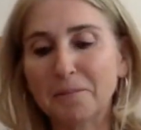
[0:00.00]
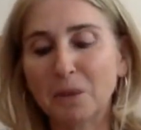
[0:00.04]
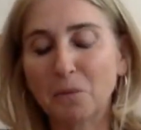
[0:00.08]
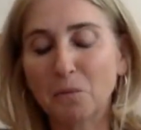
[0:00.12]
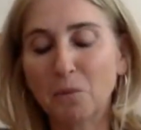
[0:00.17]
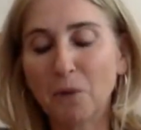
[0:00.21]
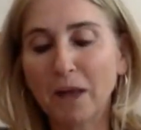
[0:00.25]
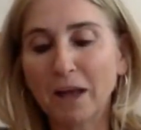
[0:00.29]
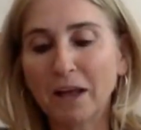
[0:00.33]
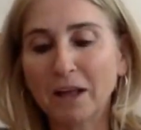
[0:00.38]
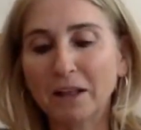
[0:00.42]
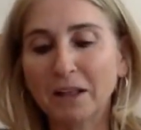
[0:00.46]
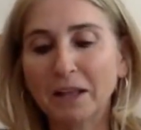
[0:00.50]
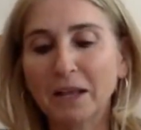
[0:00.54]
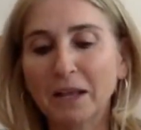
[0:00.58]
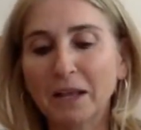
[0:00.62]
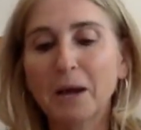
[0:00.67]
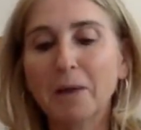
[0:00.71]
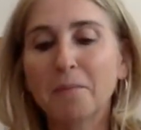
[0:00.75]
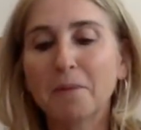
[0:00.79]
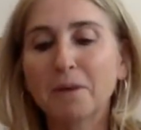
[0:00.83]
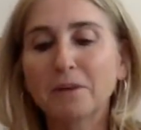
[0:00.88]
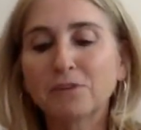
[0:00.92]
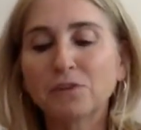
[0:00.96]
well.
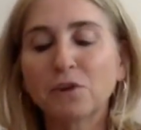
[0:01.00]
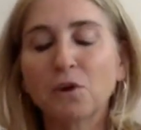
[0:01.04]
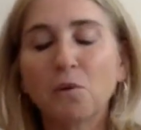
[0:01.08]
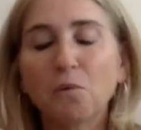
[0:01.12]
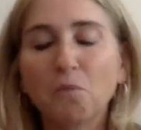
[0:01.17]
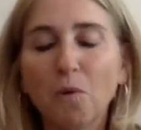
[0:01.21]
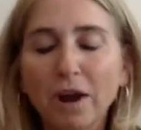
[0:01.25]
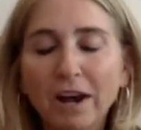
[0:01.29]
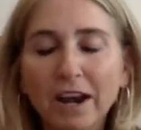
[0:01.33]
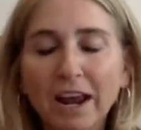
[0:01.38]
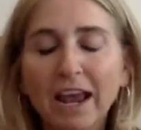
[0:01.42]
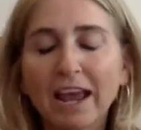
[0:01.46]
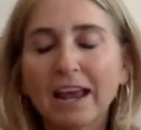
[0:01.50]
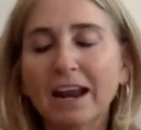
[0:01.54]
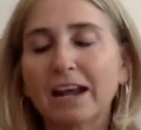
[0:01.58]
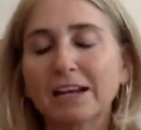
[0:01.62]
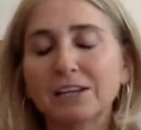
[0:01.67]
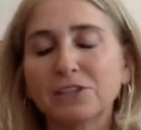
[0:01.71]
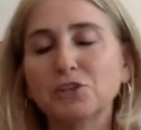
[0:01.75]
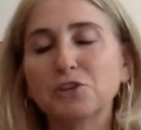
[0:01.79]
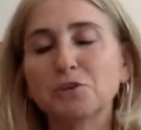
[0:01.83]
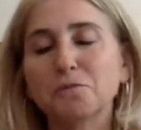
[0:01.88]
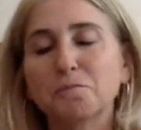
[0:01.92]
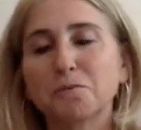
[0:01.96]
So on one hand,
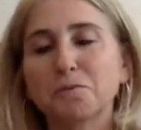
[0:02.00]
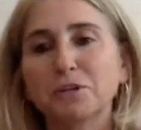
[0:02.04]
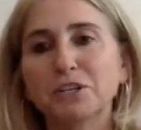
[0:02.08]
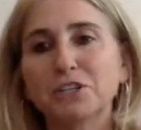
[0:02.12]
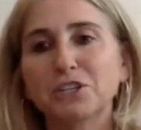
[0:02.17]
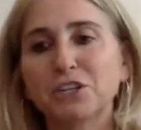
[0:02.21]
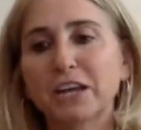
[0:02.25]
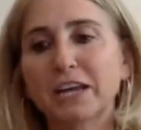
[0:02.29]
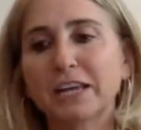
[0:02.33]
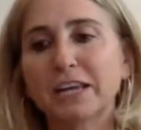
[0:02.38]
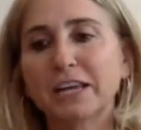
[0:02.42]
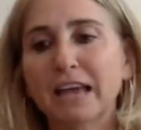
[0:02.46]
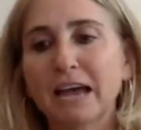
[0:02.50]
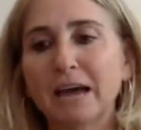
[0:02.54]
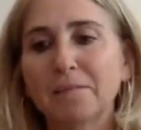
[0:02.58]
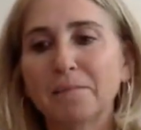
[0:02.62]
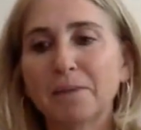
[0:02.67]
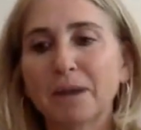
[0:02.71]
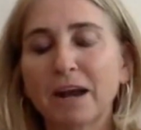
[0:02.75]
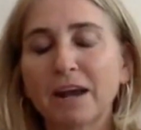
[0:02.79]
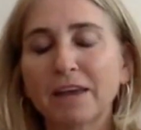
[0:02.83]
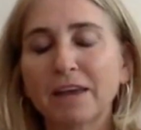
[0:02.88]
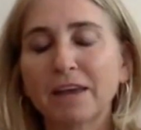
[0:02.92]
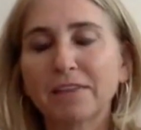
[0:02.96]
I do appreciate
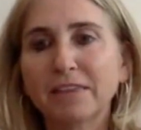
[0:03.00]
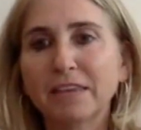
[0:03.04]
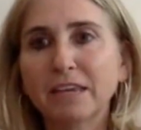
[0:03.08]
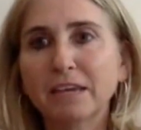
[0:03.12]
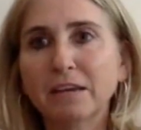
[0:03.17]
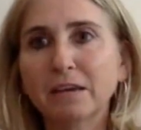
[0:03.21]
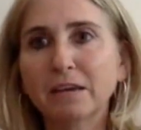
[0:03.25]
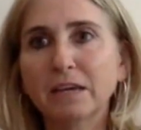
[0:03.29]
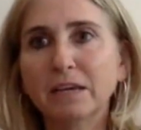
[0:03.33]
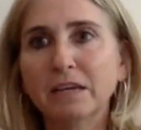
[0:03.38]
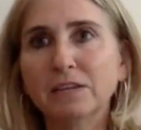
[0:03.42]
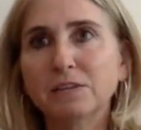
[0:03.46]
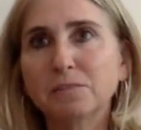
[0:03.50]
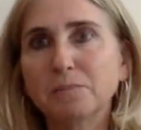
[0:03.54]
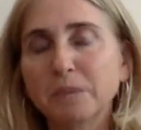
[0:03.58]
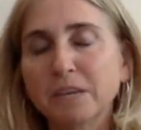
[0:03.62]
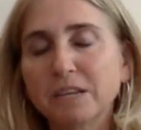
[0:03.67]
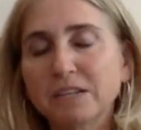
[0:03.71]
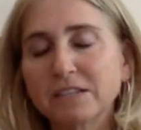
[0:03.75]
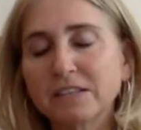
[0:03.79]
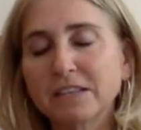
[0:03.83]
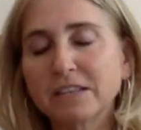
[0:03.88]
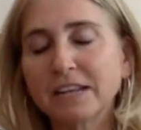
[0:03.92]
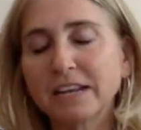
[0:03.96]
that, but I think it's
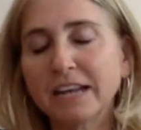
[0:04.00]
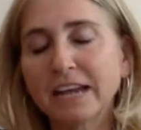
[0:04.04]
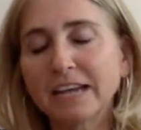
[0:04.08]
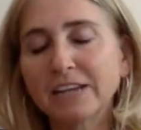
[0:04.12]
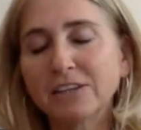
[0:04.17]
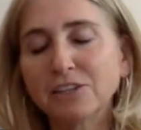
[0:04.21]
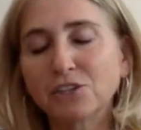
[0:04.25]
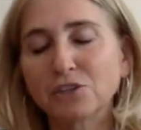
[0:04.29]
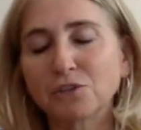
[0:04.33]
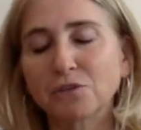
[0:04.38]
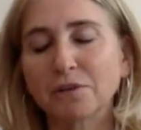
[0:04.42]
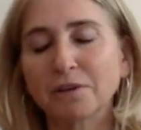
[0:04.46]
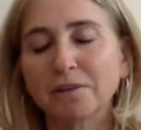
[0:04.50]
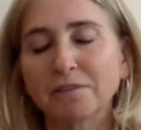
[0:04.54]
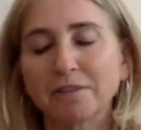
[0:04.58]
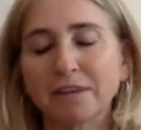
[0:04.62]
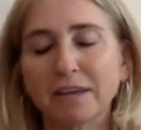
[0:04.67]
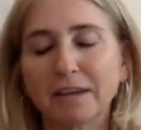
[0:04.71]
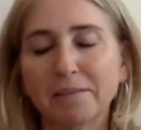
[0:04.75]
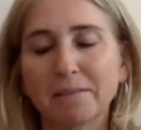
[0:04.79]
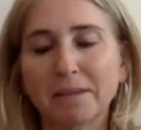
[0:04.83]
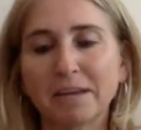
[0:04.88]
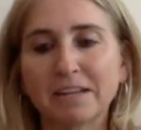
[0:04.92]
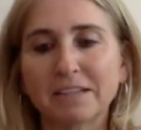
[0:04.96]
because of the nature of
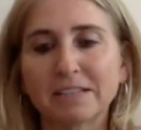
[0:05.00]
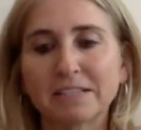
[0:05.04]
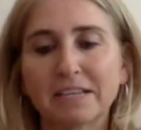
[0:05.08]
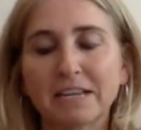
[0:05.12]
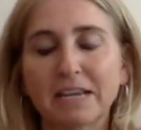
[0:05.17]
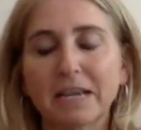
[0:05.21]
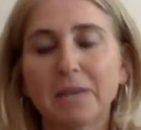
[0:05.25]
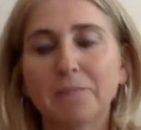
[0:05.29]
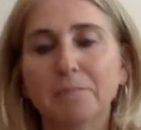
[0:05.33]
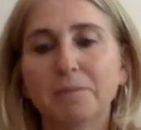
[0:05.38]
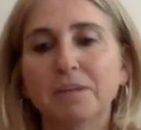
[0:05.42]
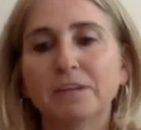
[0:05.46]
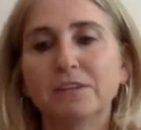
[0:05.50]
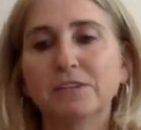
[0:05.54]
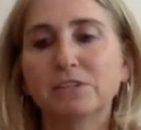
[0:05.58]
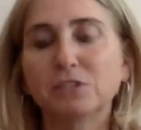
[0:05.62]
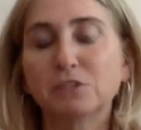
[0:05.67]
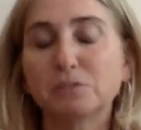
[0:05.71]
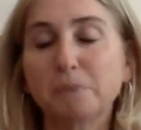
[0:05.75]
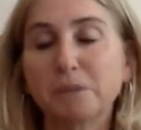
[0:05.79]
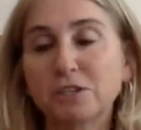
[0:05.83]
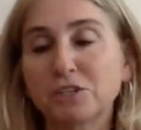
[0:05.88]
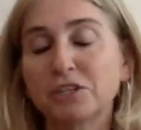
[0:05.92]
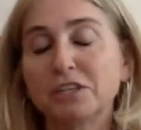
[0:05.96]
MS, because
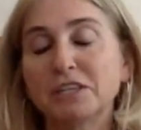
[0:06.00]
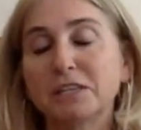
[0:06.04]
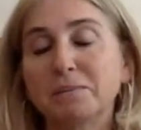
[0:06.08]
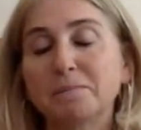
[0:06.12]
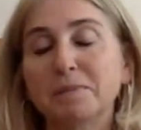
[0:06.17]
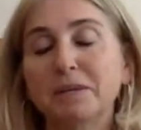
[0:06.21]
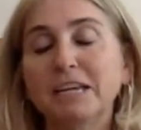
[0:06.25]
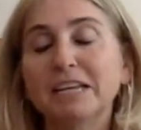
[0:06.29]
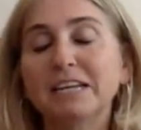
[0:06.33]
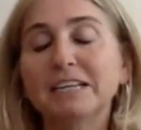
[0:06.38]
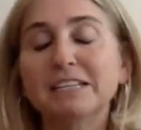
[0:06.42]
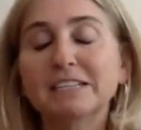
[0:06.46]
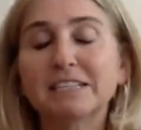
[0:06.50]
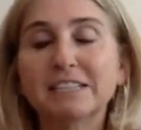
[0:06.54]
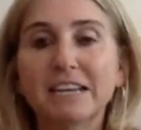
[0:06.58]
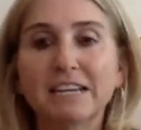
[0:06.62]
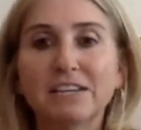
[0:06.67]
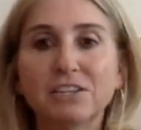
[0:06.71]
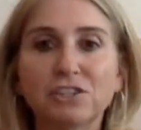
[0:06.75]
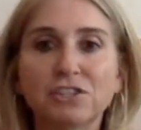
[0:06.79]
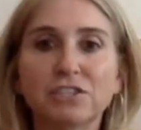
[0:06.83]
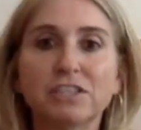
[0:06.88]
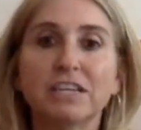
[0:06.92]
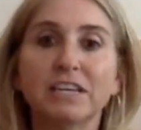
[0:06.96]
especially in the beginning
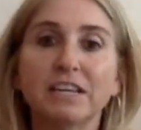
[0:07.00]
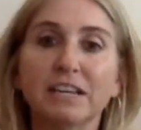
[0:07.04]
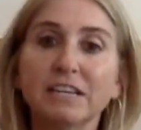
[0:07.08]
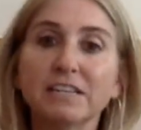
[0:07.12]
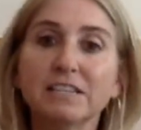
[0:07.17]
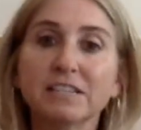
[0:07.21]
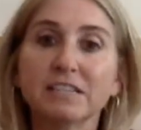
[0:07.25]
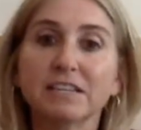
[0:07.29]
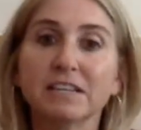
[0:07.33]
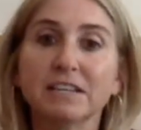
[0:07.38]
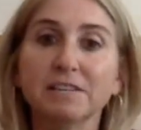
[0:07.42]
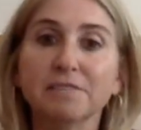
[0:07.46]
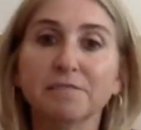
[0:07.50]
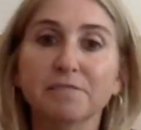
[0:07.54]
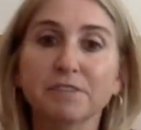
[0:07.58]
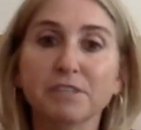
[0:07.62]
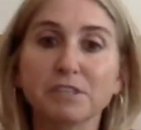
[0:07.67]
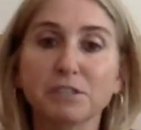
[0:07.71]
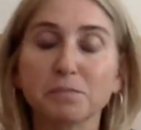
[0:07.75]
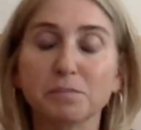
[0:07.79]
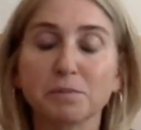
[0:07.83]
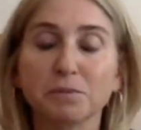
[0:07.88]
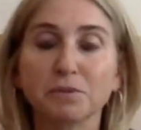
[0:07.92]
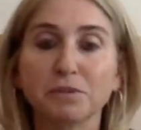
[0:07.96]
stages, it is an
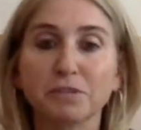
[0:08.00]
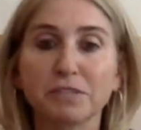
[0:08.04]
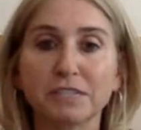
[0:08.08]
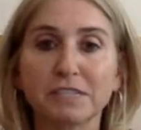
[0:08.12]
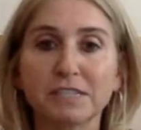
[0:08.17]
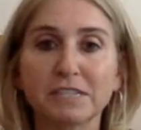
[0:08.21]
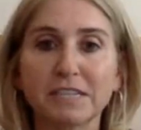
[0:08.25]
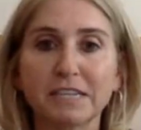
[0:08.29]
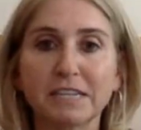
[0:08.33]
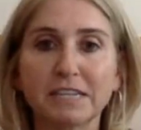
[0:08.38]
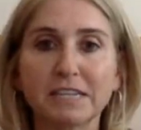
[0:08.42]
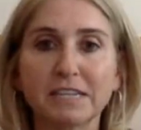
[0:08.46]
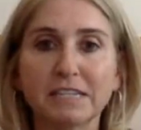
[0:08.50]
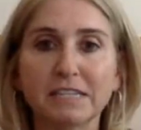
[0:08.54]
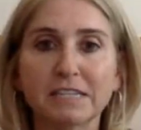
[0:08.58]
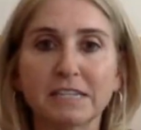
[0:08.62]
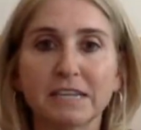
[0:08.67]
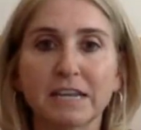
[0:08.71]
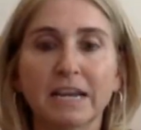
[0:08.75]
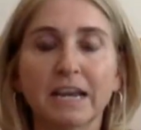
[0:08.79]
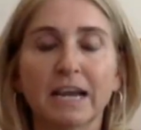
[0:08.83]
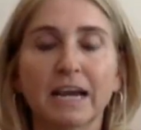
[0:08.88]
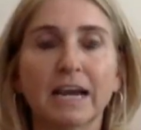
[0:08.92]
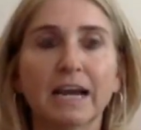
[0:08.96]
invisible disease.
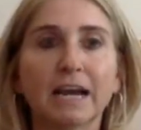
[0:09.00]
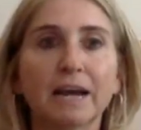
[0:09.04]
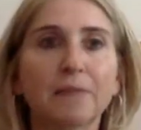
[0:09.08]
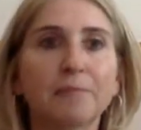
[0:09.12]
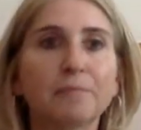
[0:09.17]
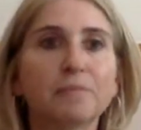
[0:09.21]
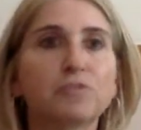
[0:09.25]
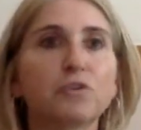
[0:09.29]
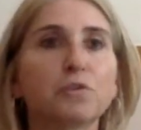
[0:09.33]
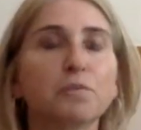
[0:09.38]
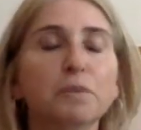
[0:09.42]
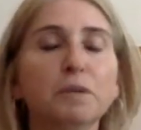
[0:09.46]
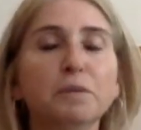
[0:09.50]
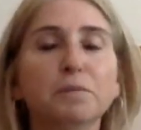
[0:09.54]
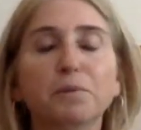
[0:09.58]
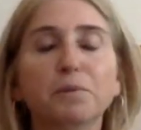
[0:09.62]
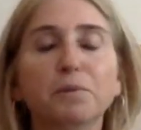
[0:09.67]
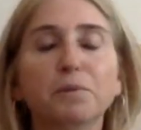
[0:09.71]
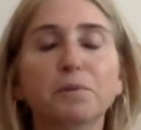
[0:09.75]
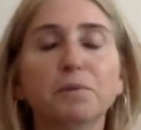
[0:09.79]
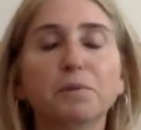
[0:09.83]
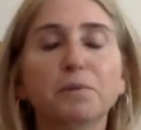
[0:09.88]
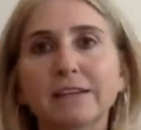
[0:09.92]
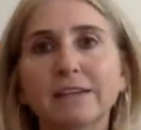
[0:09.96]
So
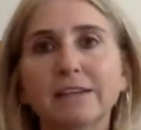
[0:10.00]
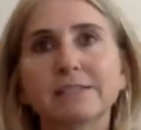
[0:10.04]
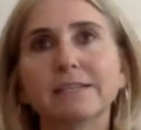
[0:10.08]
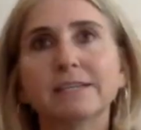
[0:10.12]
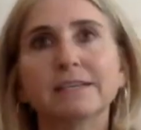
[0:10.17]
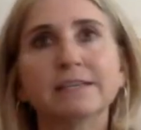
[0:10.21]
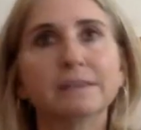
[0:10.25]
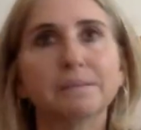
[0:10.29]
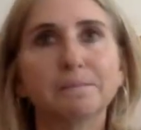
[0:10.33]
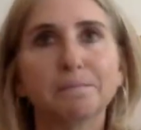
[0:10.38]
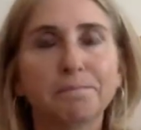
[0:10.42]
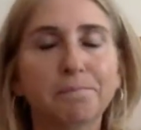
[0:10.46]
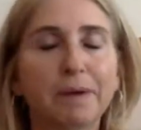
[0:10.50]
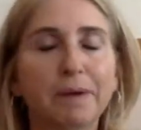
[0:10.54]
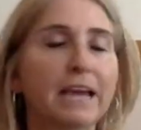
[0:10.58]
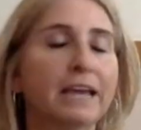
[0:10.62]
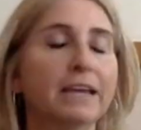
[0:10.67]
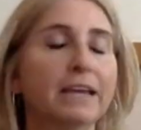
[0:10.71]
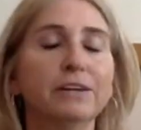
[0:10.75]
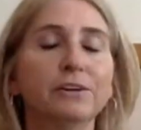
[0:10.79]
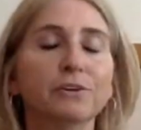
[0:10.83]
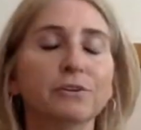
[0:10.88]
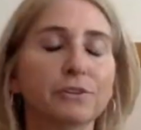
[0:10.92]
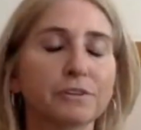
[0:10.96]
people can't see the
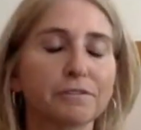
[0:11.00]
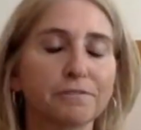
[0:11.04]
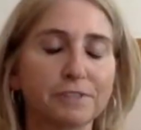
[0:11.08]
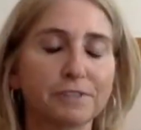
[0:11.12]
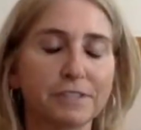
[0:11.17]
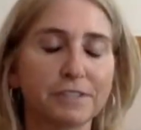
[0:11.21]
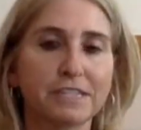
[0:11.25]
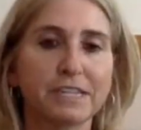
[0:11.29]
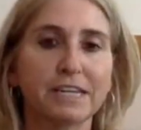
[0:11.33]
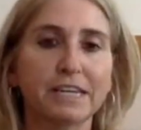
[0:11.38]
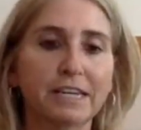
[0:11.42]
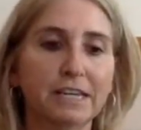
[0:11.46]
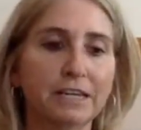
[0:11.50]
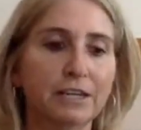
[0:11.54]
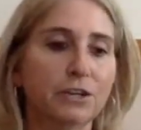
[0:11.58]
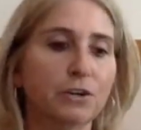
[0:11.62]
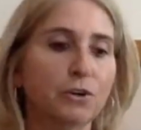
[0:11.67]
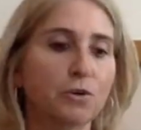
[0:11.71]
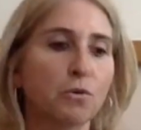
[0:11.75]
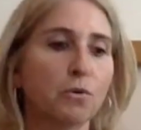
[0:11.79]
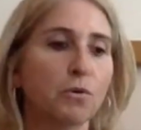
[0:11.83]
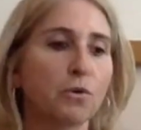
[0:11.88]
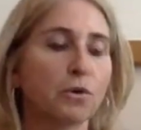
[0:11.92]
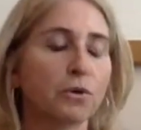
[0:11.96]
pain or the
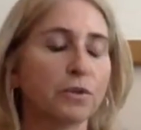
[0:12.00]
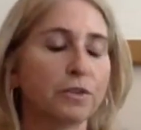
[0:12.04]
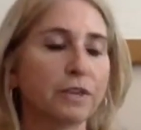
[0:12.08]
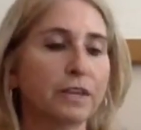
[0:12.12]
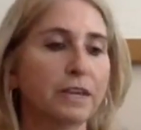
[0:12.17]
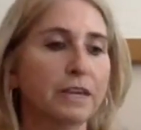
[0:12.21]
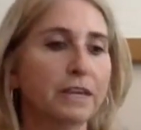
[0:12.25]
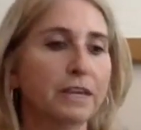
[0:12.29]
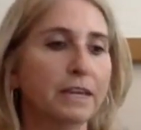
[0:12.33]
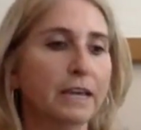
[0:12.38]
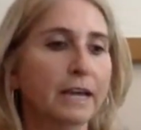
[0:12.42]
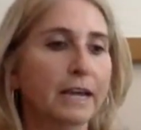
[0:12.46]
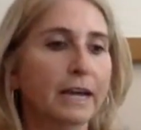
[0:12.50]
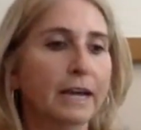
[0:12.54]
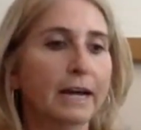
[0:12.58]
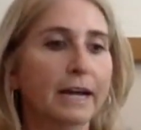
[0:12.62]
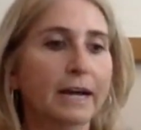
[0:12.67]
fatigue or the